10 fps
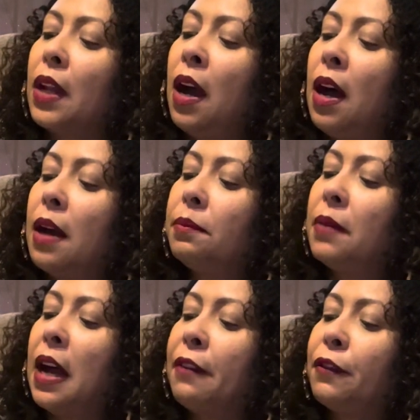
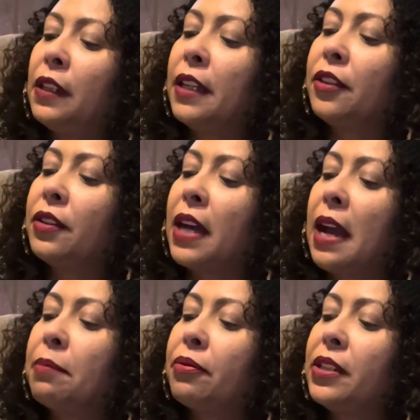I feel like you're the
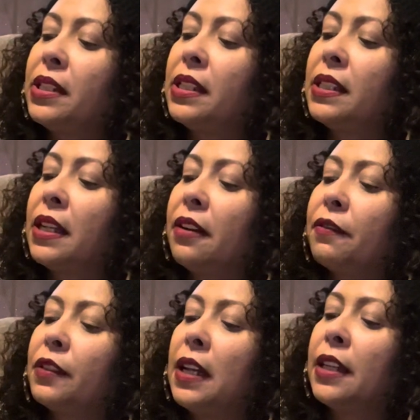High Priestess here. I
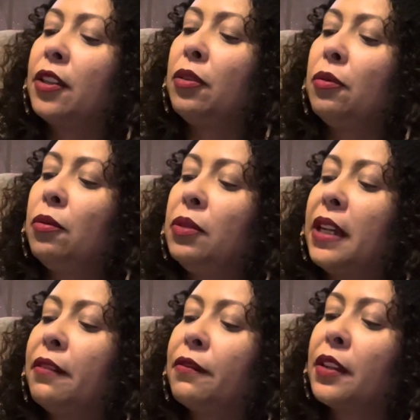feel like you
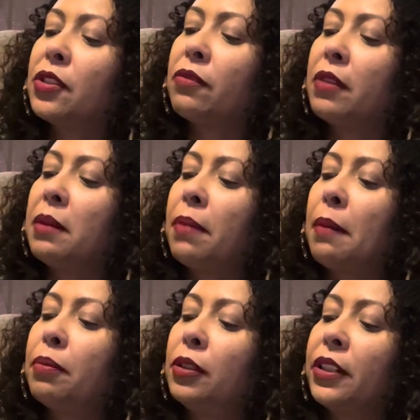get victory by
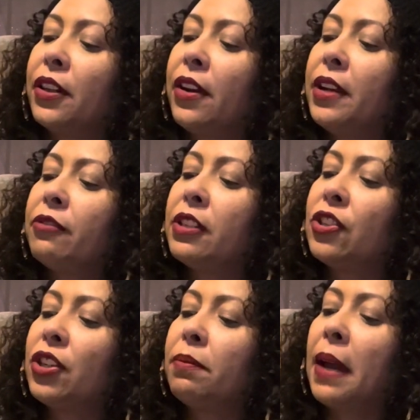pulling your
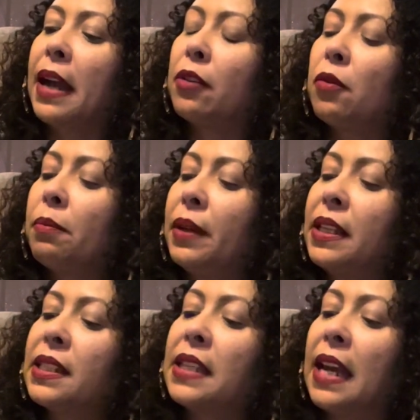energy back or
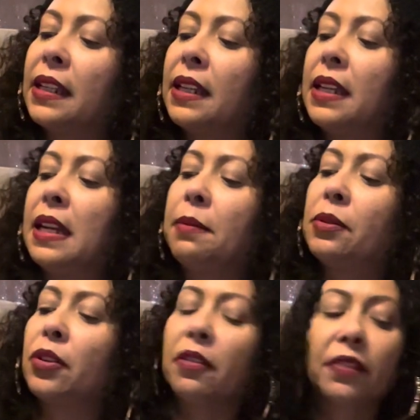being silent and
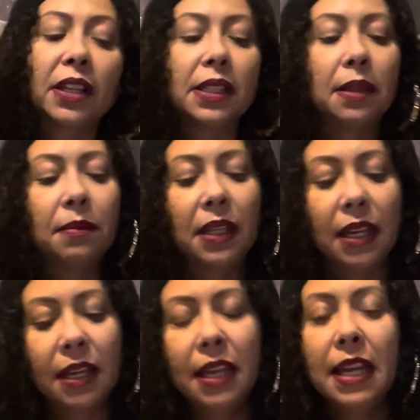observing
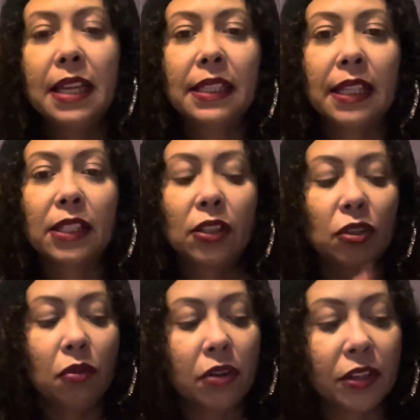something. Six of
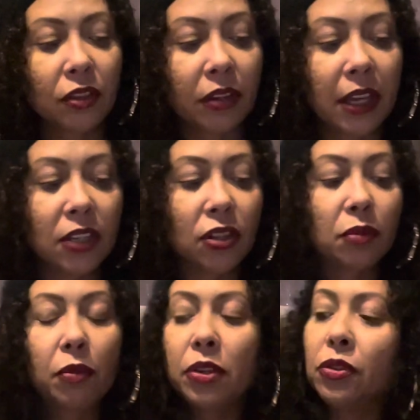Swords, okay?
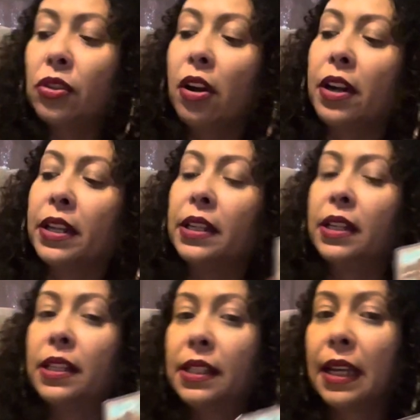Just where you started
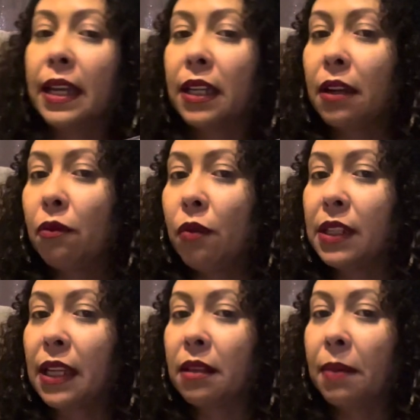is like
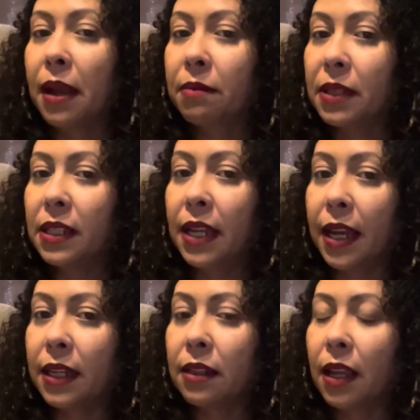what's at the bottom of the
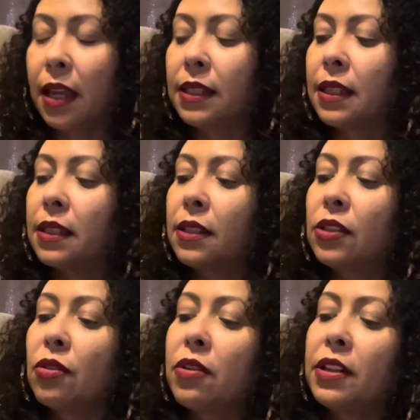deck, okay? Six of
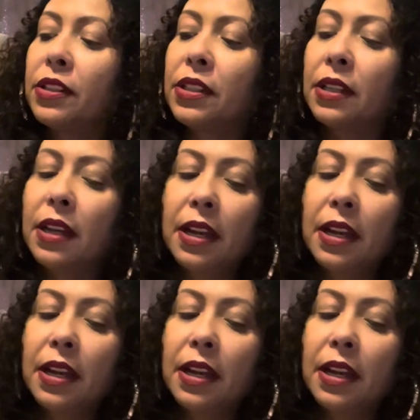Swords,